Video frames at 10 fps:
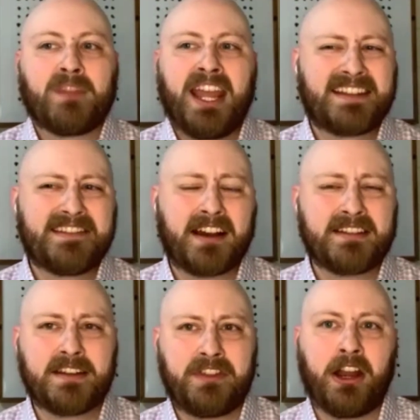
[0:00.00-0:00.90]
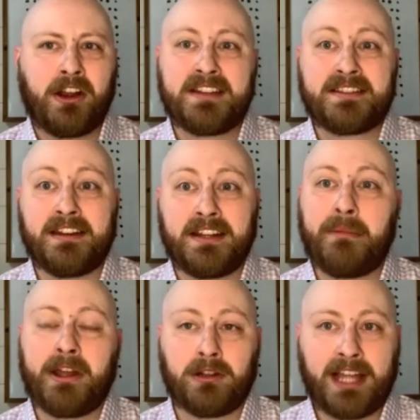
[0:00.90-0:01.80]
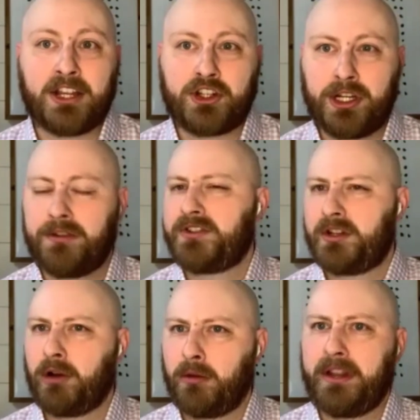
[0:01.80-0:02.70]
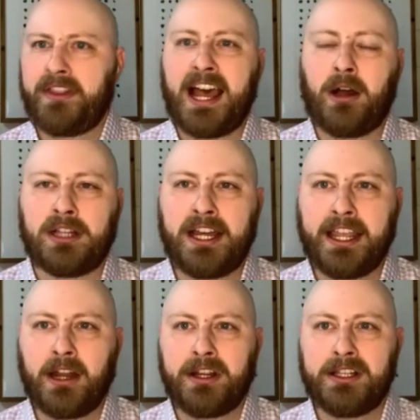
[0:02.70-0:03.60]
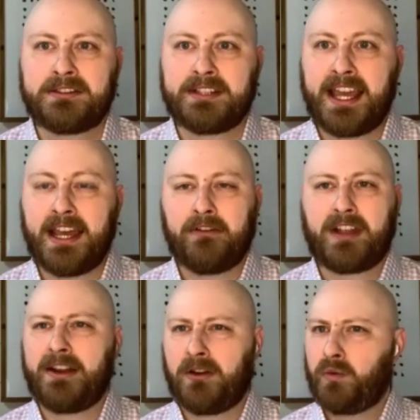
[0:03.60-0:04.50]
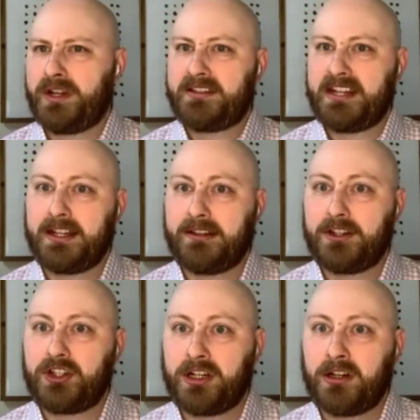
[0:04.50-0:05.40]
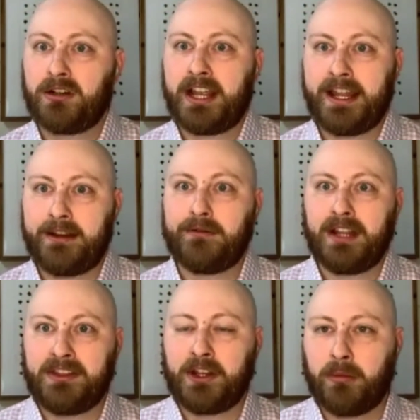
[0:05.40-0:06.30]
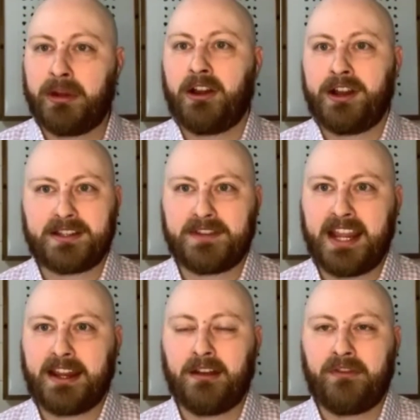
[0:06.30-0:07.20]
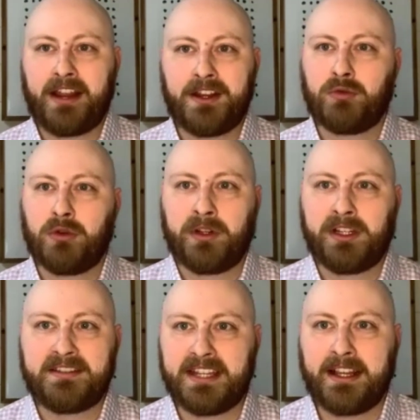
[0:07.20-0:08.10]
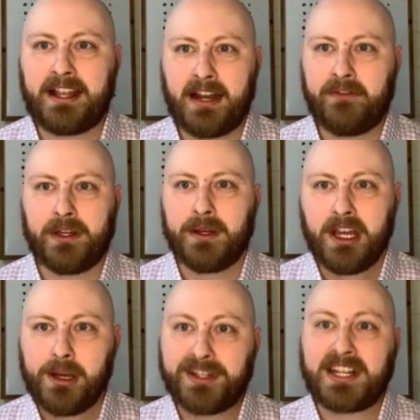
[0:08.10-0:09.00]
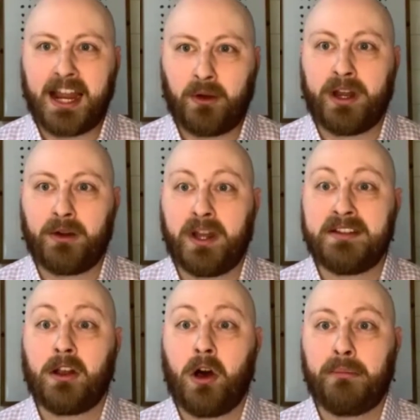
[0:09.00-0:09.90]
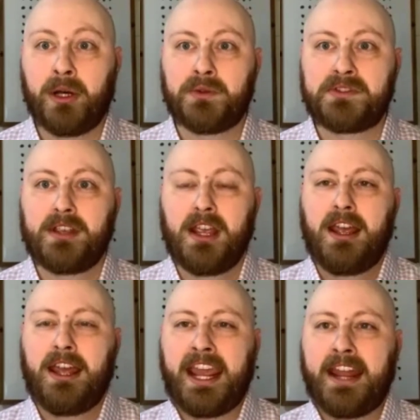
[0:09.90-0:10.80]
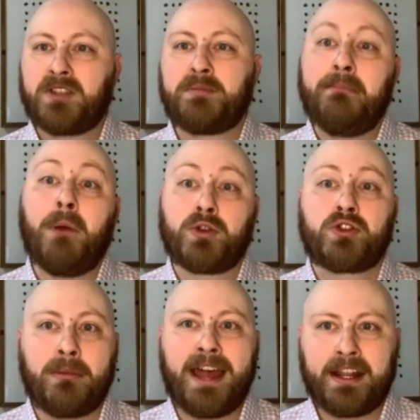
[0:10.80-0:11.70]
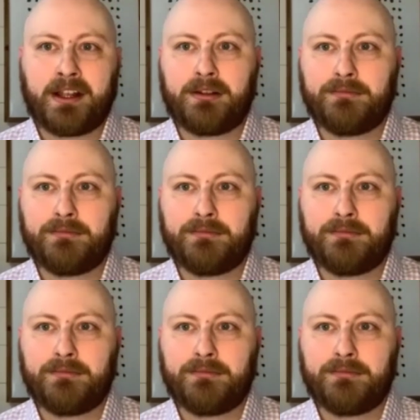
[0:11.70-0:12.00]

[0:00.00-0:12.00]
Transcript: it's not as if the areas that did better last year, the suburban and the outlying areas, have kind of receded this year, and the urban areas have taken advantage. We're really seeing kind of the tide raising all boats, and it's been most dramatic